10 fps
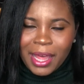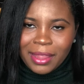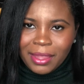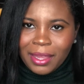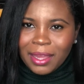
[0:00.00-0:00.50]

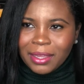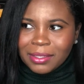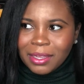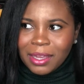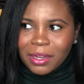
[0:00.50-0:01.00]
I
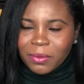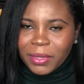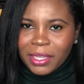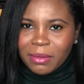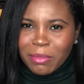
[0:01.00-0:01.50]
guess I gotta
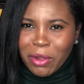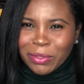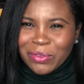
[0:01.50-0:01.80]
read them all